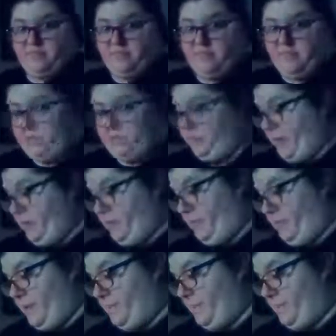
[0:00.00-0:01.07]
despite what
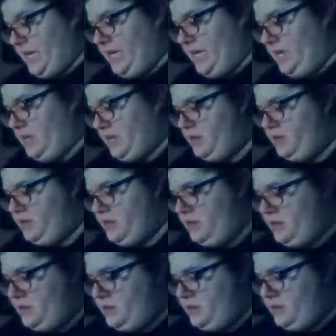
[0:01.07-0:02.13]
people think,
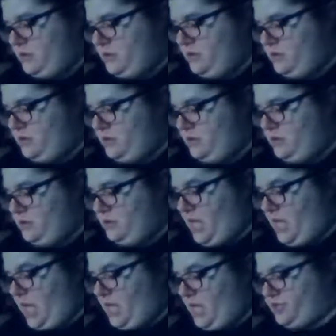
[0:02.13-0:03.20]

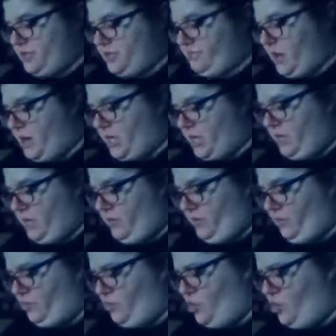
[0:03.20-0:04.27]
the Asian market
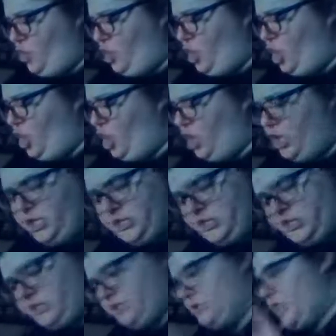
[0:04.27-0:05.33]

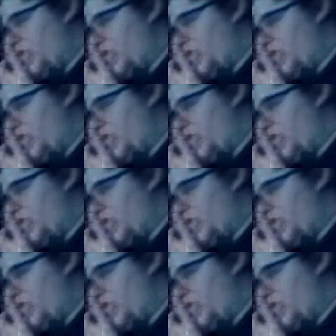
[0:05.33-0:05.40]
rules.